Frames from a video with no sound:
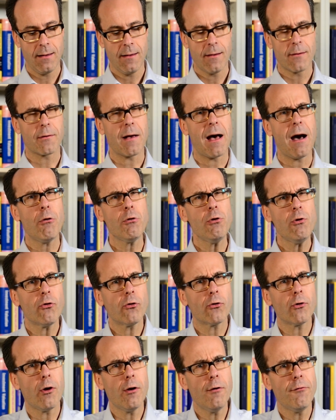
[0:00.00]
So how you
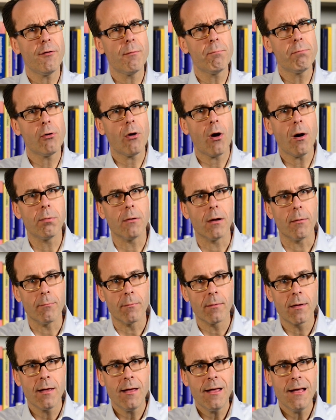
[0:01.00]
solve a problem?
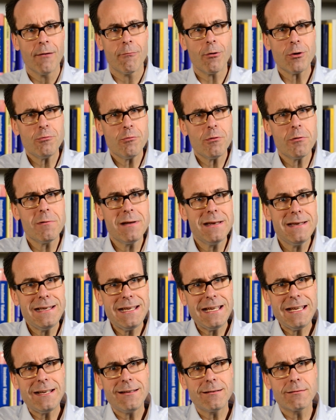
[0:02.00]
What do you
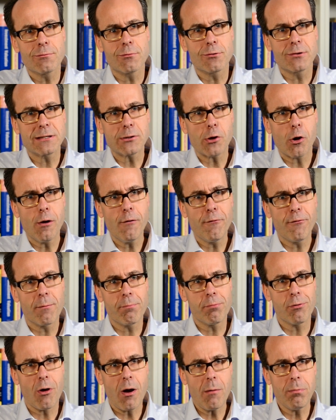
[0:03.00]
need to solve a
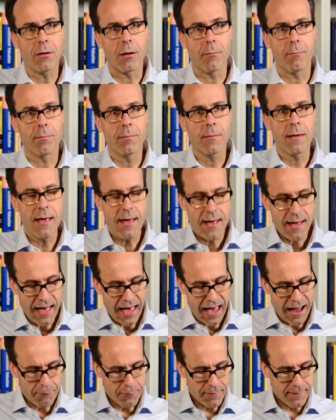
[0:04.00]
problem?
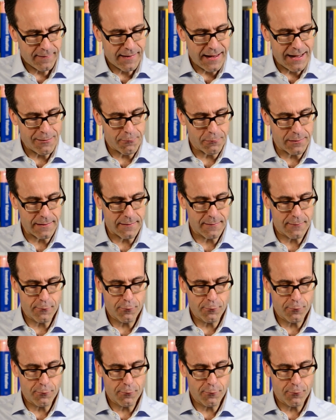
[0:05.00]
I would say you need